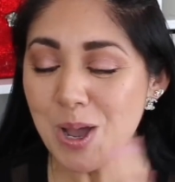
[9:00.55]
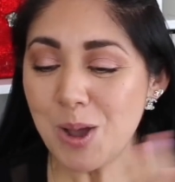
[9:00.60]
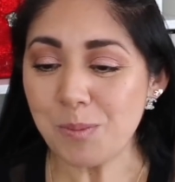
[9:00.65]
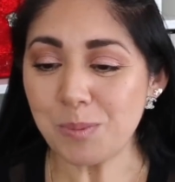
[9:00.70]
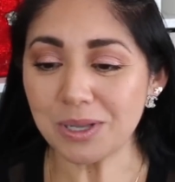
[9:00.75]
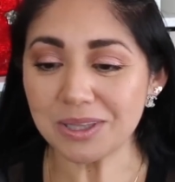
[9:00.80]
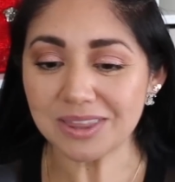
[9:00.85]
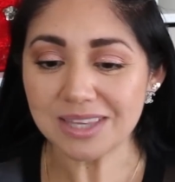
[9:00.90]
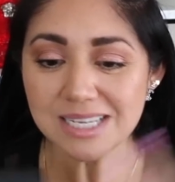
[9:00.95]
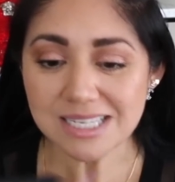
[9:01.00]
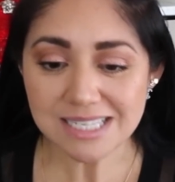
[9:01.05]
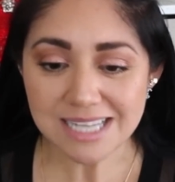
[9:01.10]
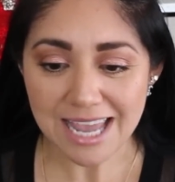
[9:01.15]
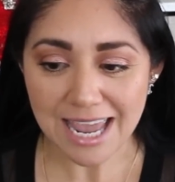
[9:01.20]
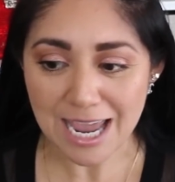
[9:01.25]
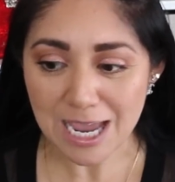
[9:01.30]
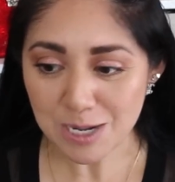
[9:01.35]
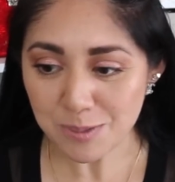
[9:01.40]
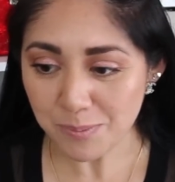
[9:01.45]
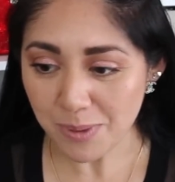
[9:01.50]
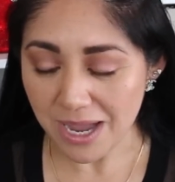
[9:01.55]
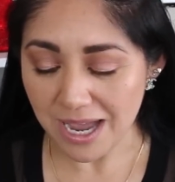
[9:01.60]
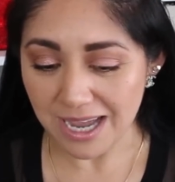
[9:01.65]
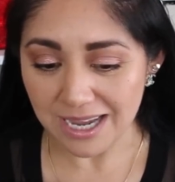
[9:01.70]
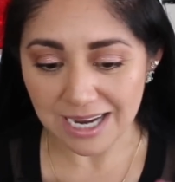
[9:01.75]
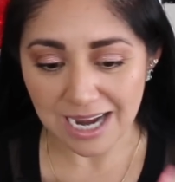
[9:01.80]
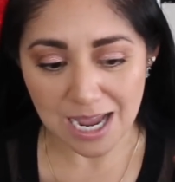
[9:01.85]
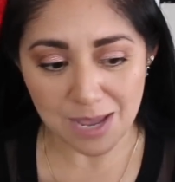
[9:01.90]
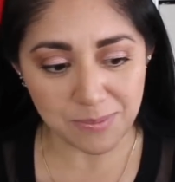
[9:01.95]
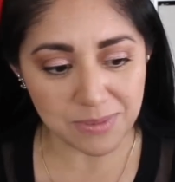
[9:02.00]
But this
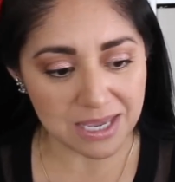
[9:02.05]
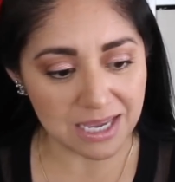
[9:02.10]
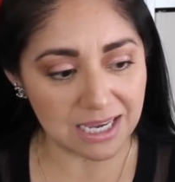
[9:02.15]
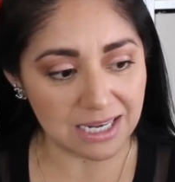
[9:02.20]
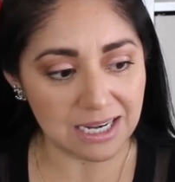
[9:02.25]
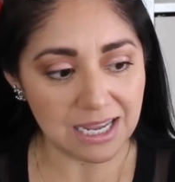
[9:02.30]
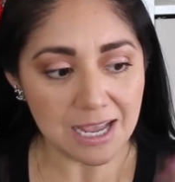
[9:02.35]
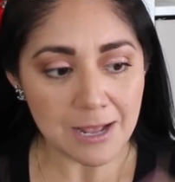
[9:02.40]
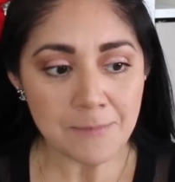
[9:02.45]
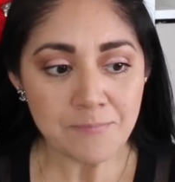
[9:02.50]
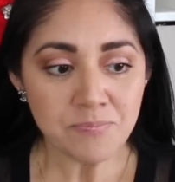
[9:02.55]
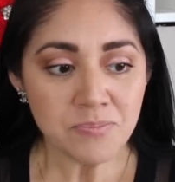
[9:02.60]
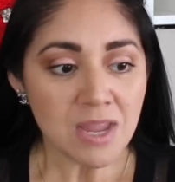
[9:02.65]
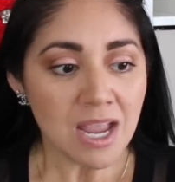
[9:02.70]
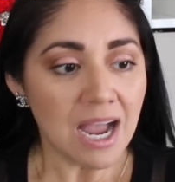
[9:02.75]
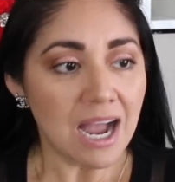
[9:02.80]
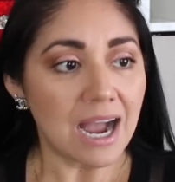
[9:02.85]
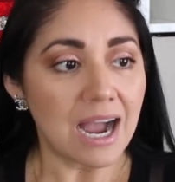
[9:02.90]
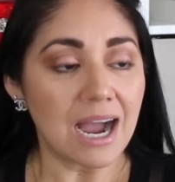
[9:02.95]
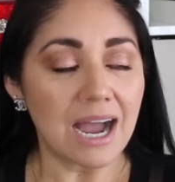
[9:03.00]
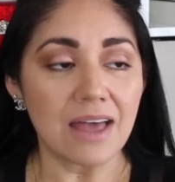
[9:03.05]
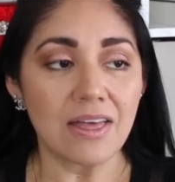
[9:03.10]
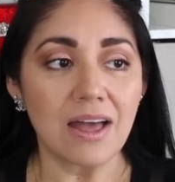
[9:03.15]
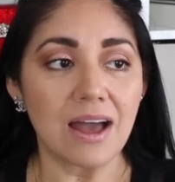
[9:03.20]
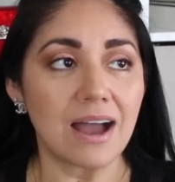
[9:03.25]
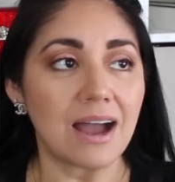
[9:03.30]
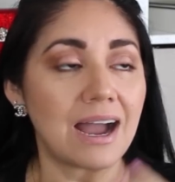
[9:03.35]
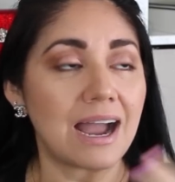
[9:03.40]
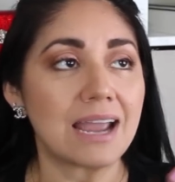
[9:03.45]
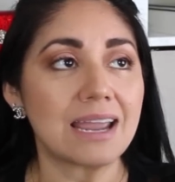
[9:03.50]
handbag, I mean,
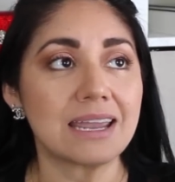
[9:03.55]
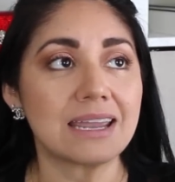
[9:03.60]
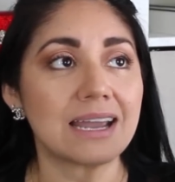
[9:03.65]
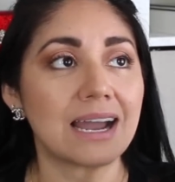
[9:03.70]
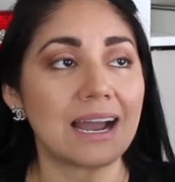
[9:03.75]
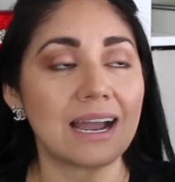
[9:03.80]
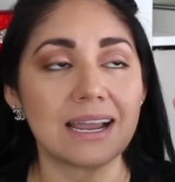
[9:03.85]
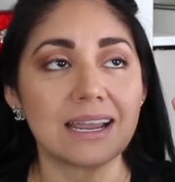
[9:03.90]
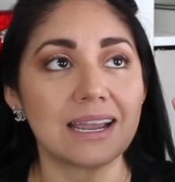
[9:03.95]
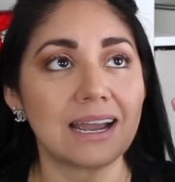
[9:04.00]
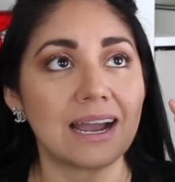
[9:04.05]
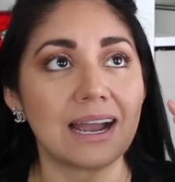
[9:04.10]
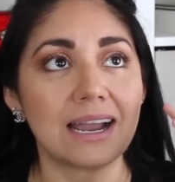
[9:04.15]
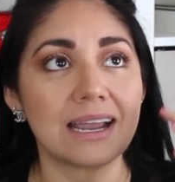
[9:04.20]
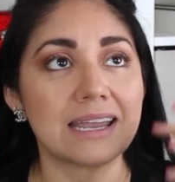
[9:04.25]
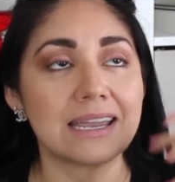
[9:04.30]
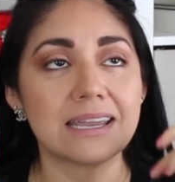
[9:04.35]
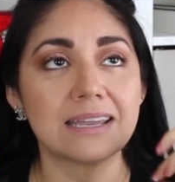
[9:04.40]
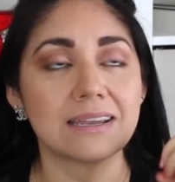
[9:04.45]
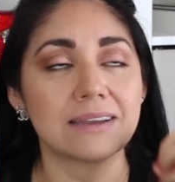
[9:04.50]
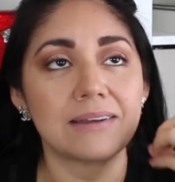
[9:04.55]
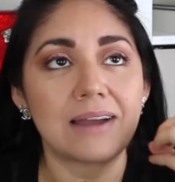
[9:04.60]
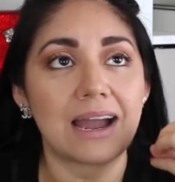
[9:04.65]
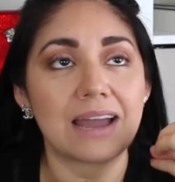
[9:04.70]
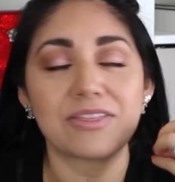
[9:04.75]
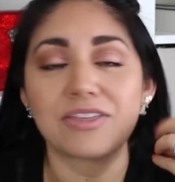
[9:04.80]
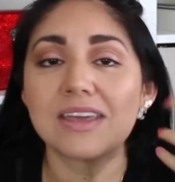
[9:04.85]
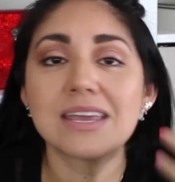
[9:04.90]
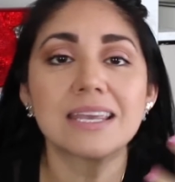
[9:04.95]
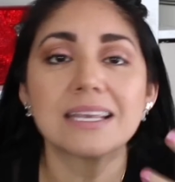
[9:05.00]
I, I I, I
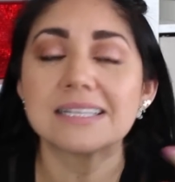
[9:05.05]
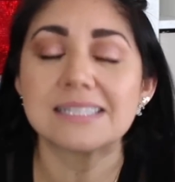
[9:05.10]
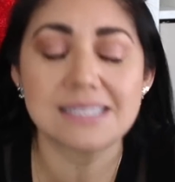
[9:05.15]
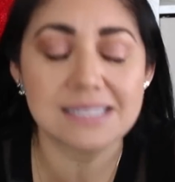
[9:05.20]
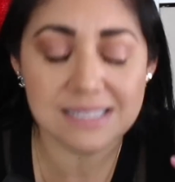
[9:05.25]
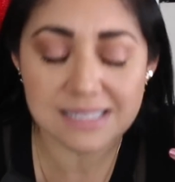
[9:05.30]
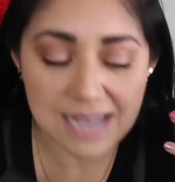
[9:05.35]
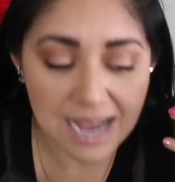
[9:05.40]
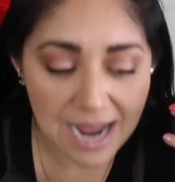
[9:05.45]
think it's